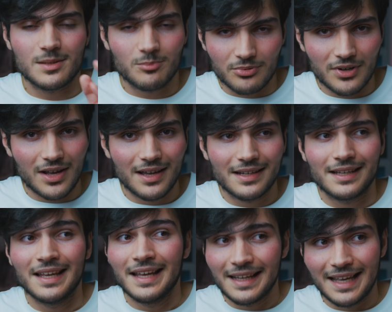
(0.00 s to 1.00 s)
a
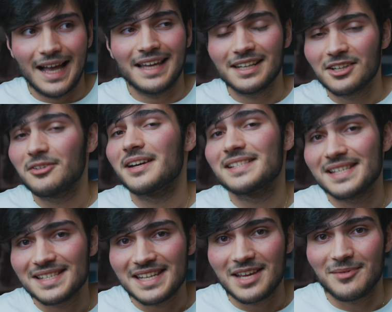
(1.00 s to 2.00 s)
broad, kind of crazy
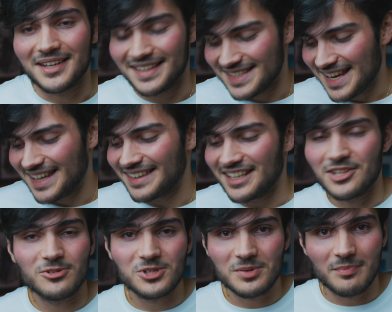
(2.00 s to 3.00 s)
statement saying that
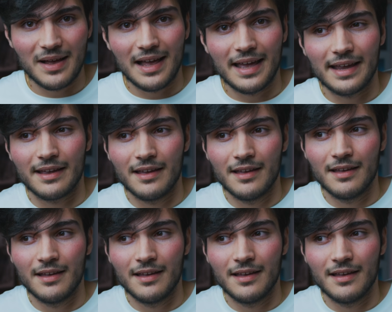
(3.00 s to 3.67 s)
you should buy